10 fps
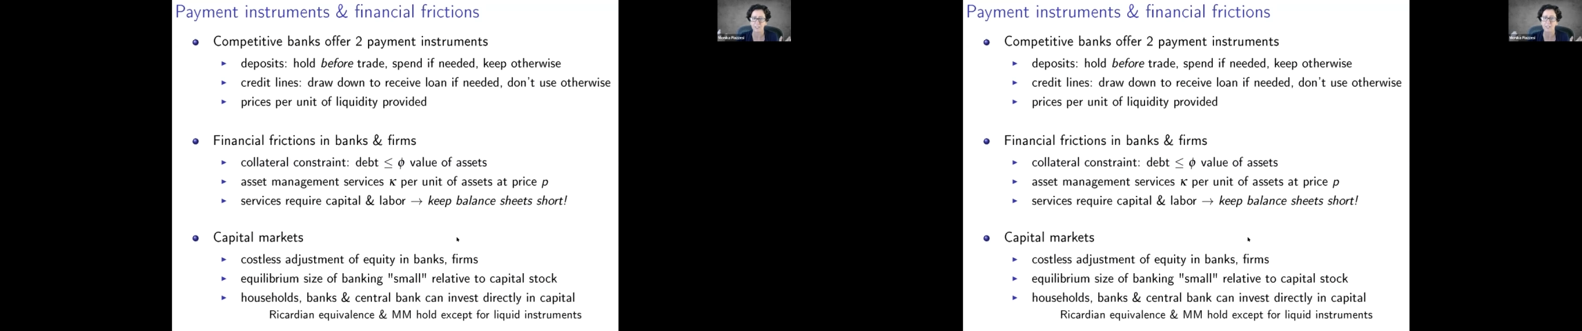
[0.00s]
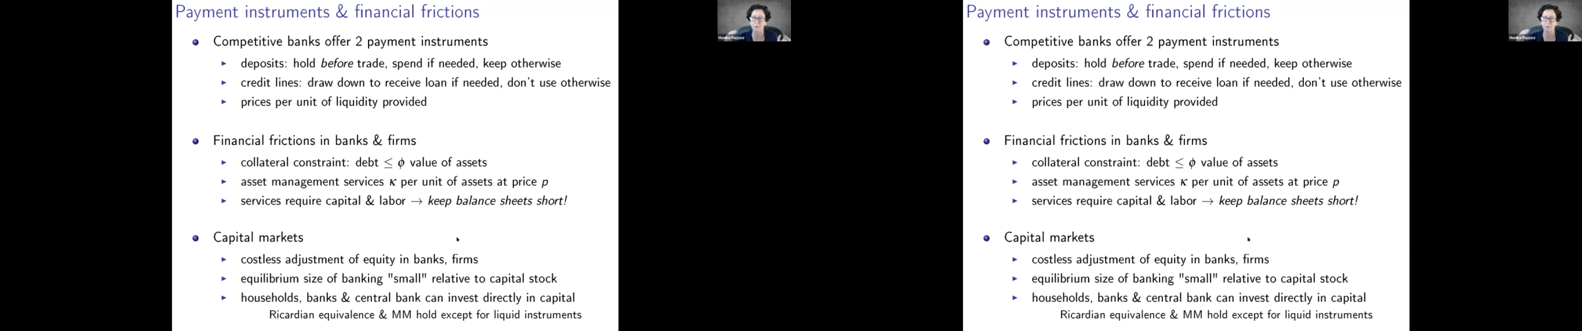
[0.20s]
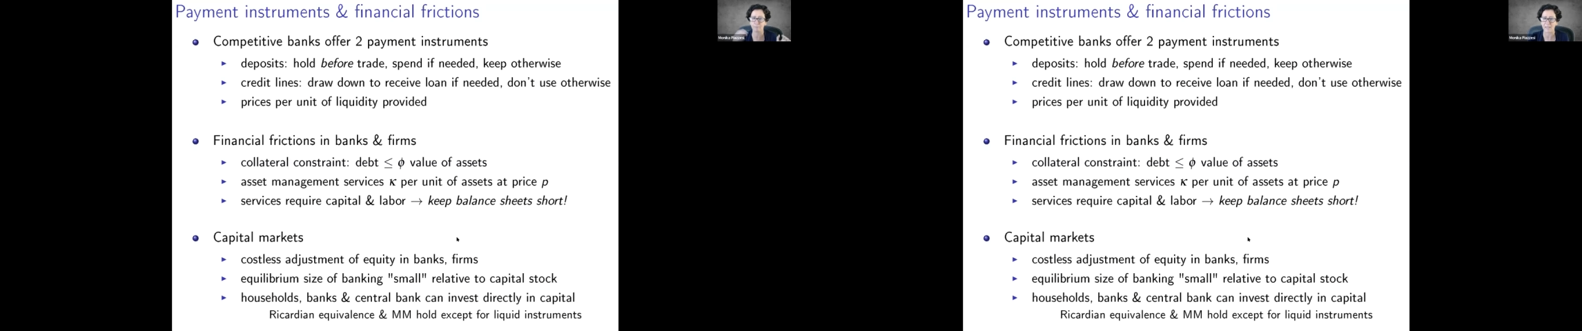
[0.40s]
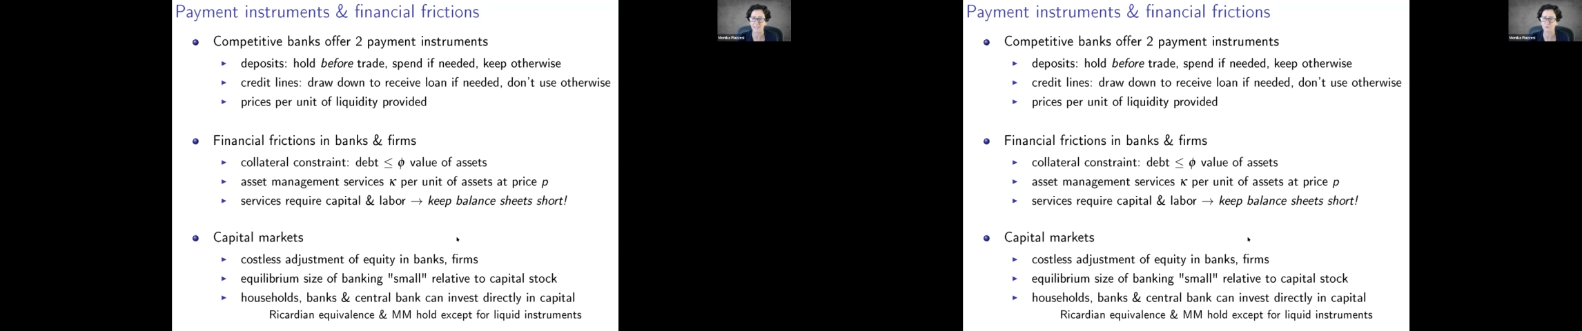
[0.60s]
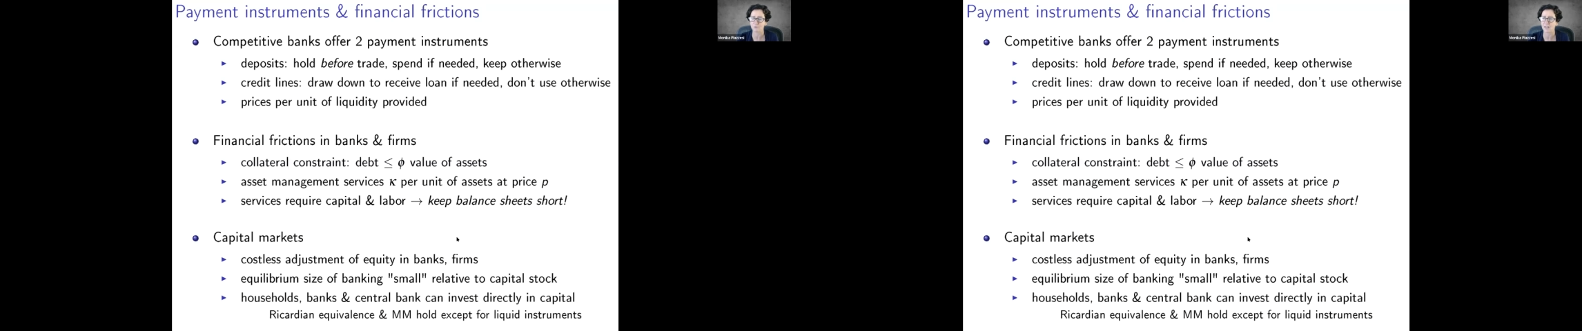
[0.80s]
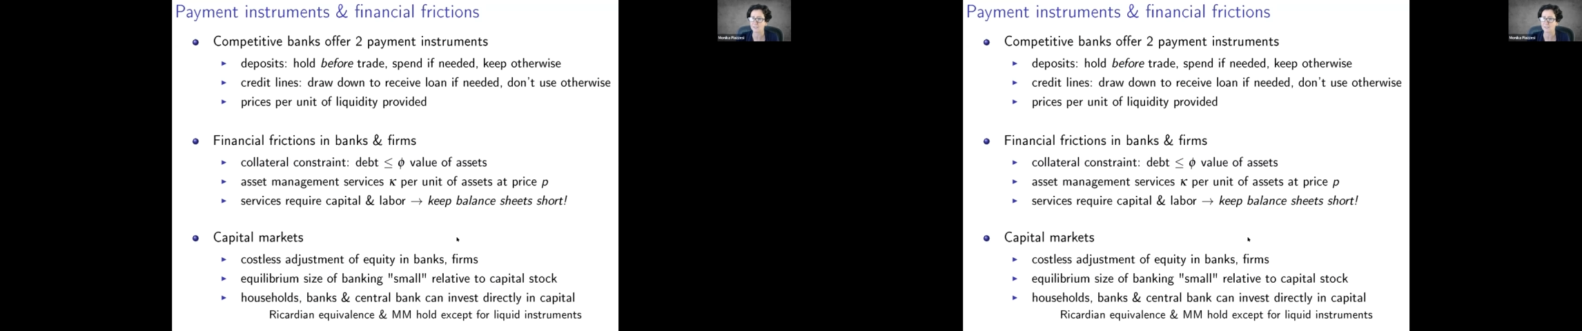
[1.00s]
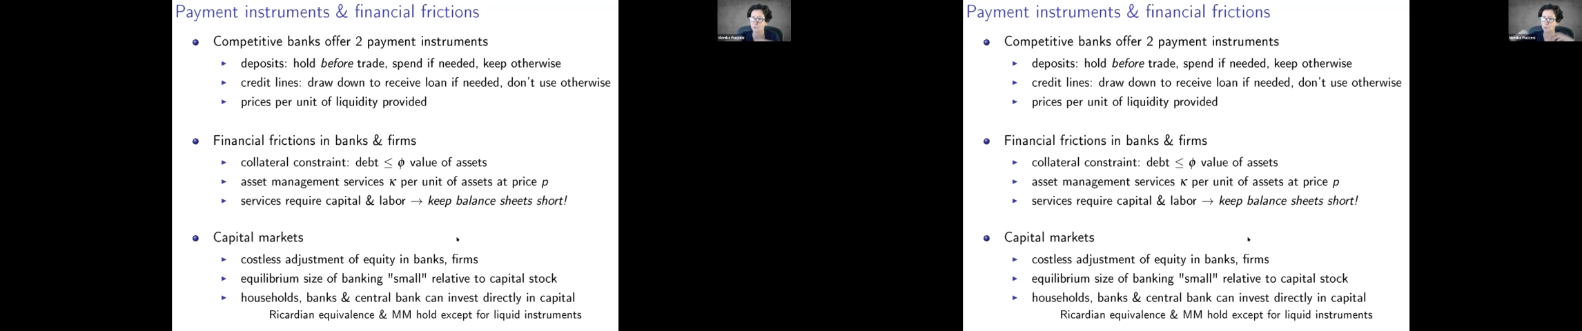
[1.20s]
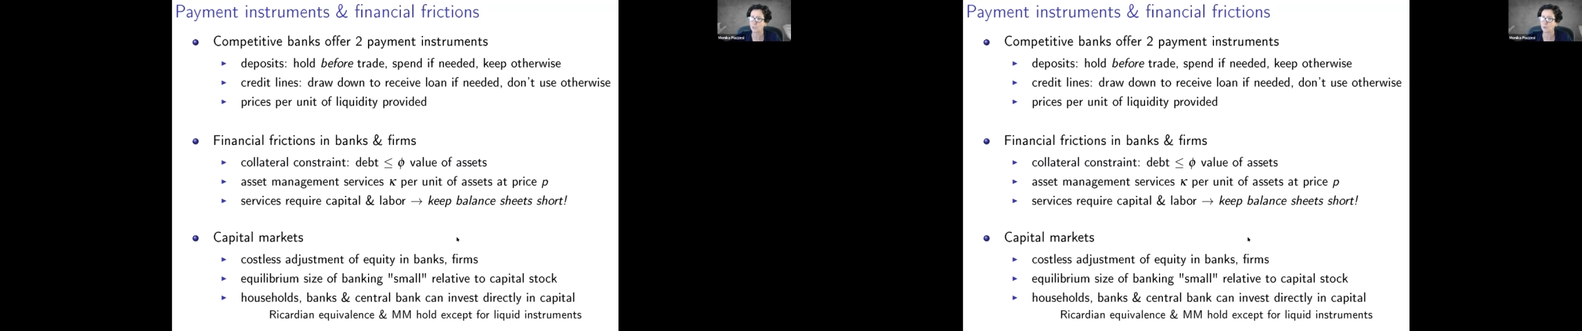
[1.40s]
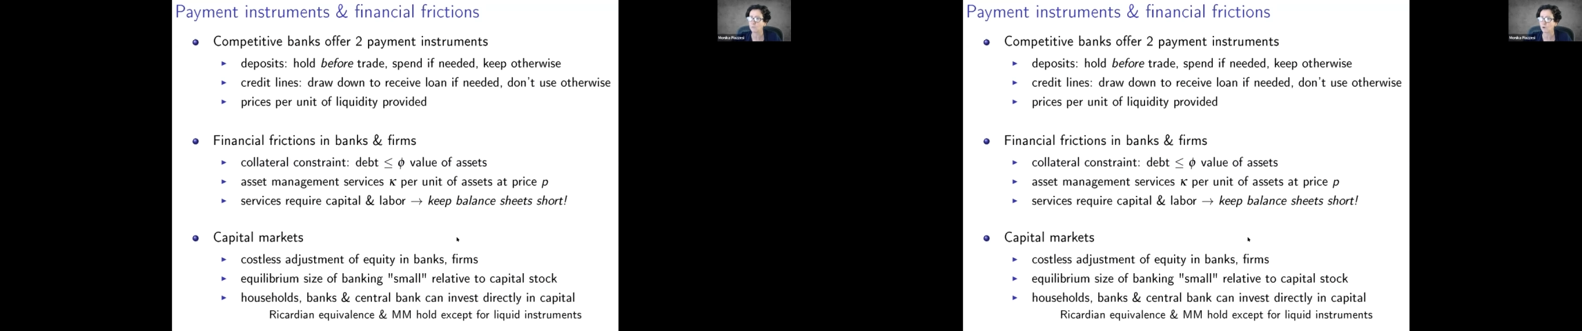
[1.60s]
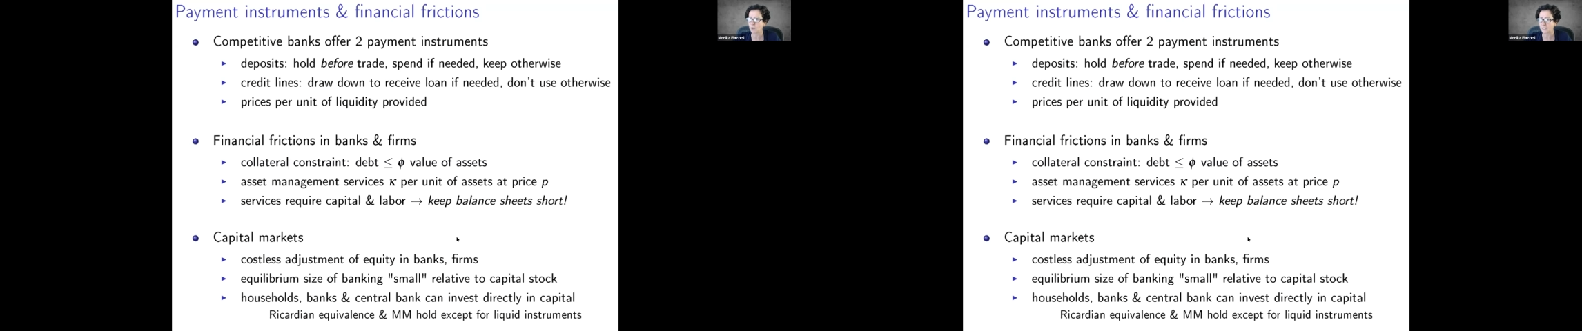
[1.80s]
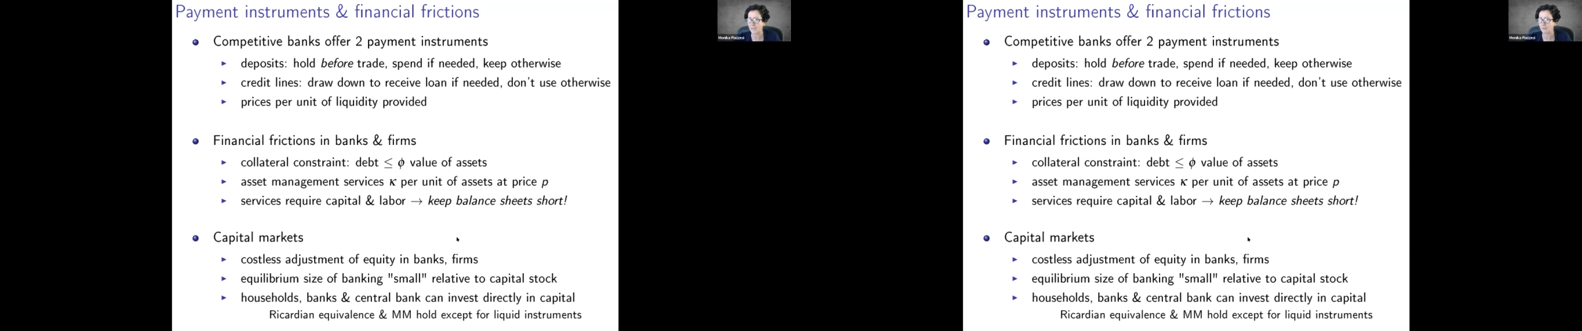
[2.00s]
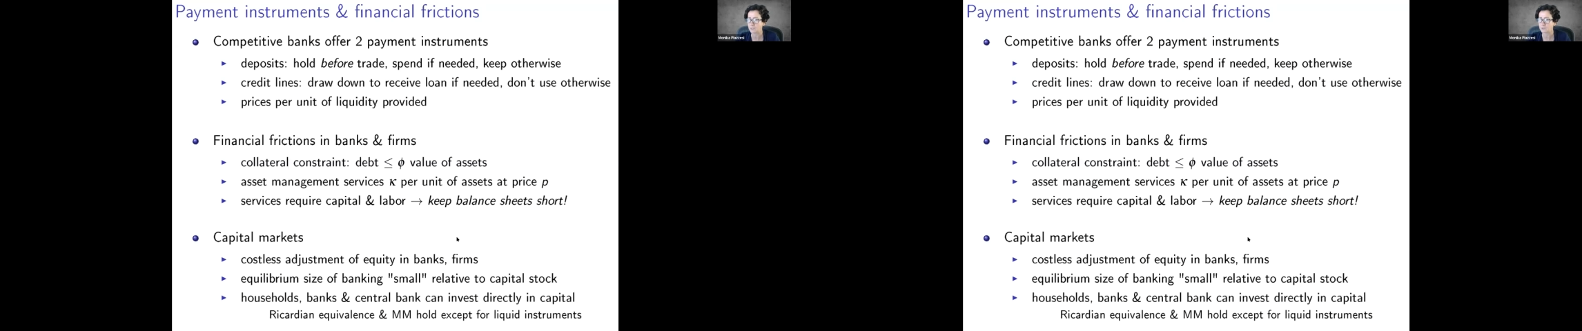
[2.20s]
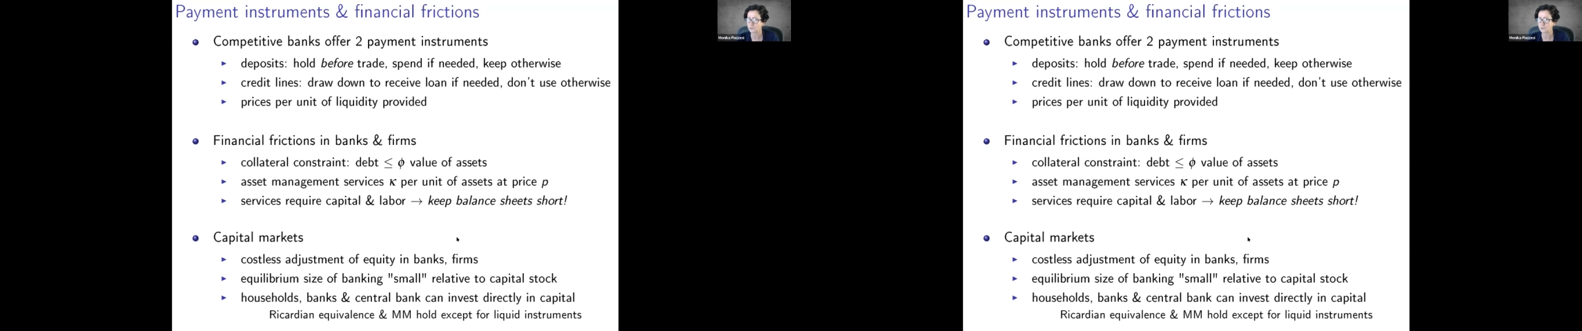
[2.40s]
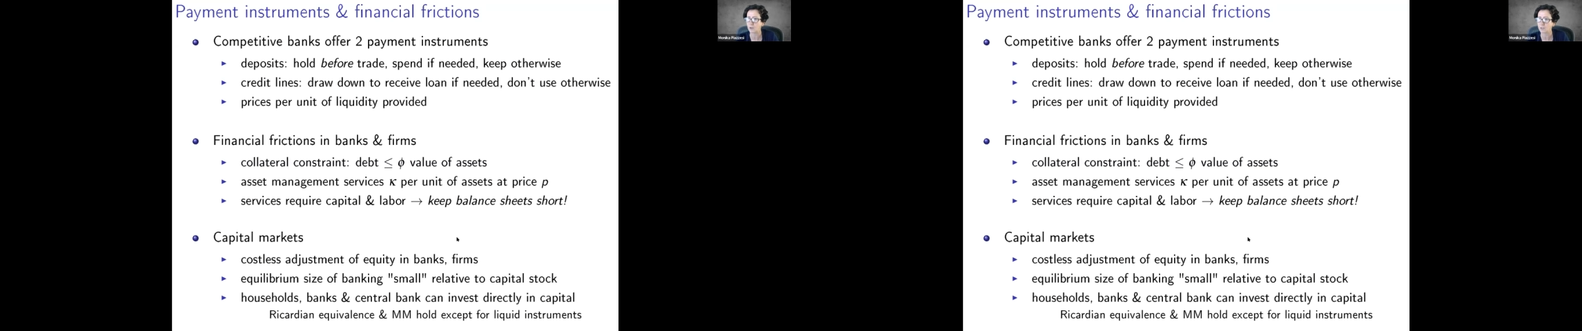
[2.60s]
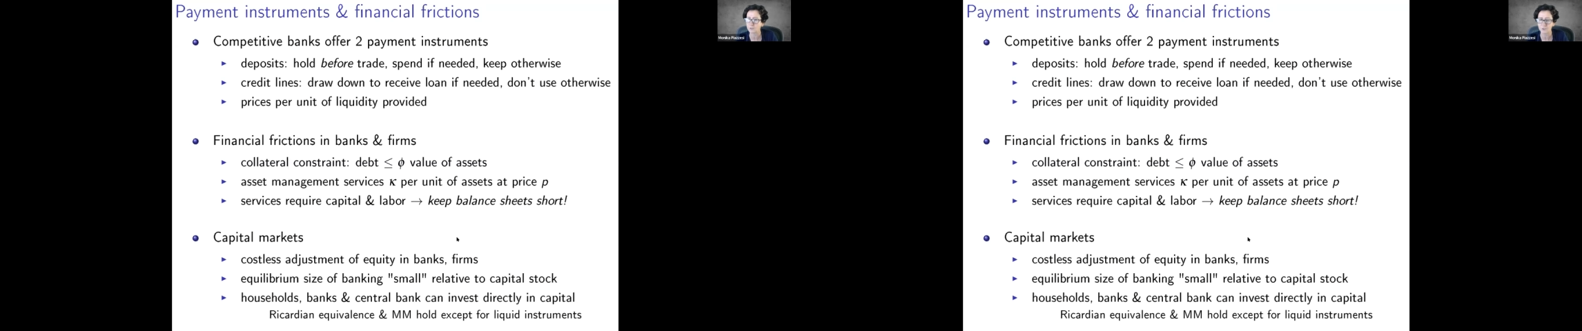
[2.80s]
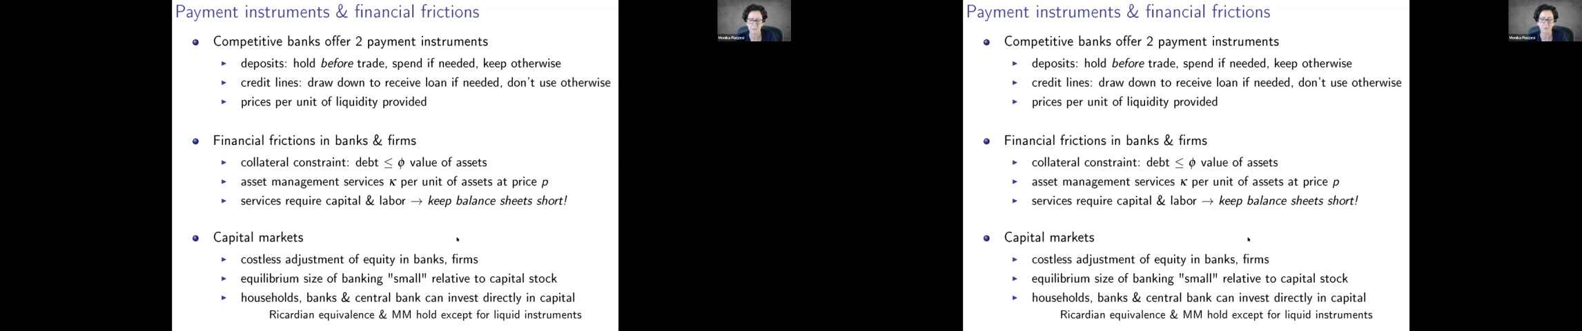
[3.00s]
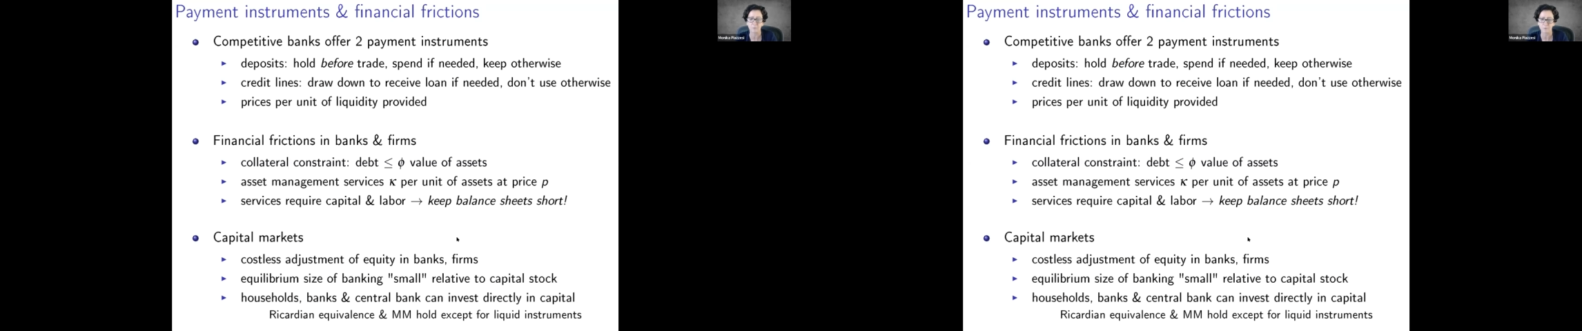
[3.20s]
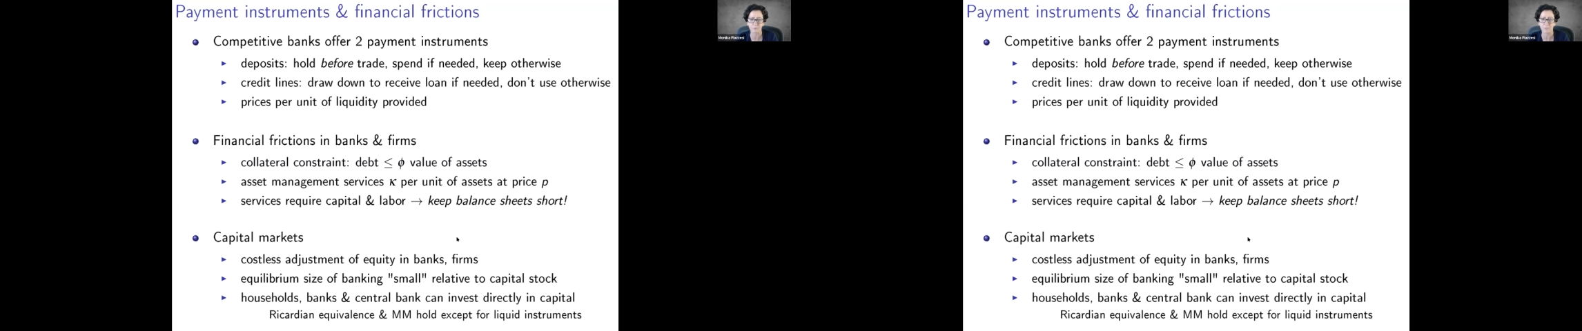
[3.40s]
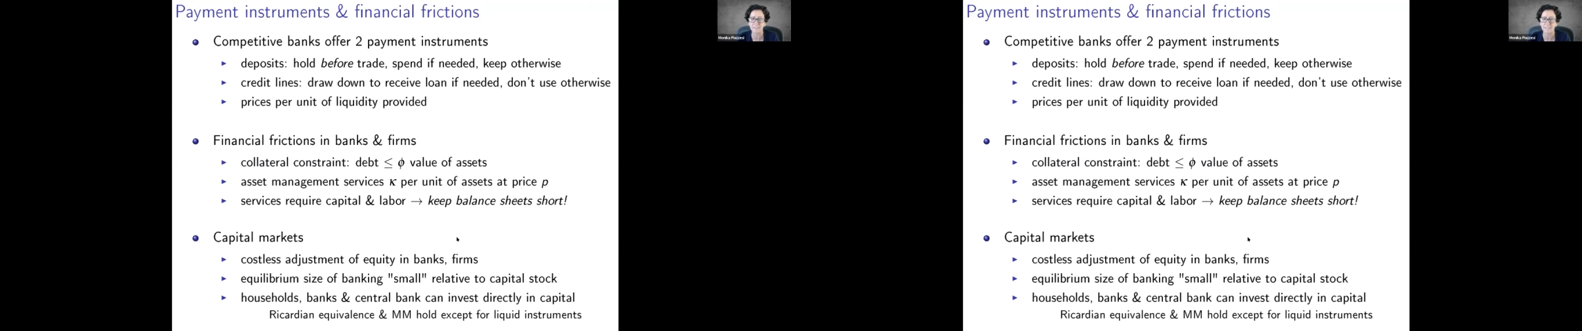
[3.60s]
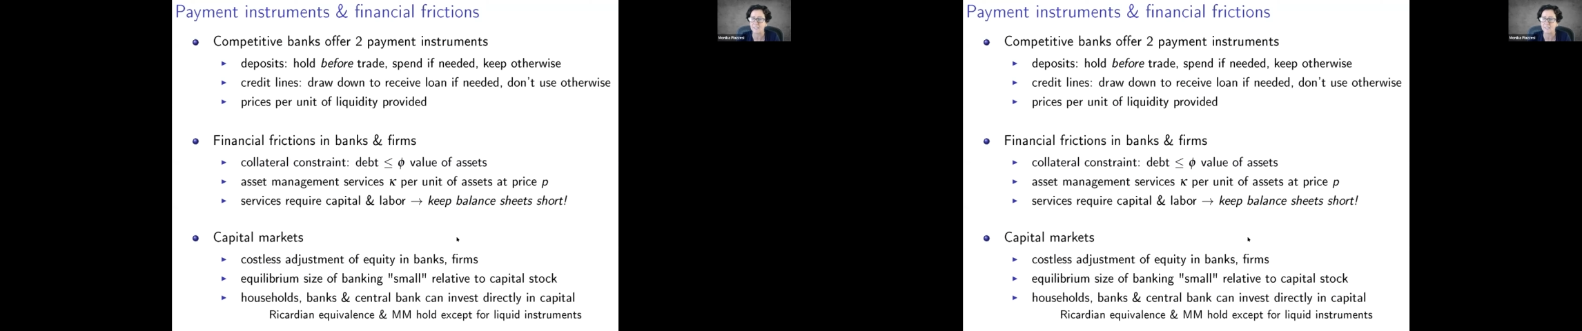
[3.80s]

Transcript: [unreadable: no face in view]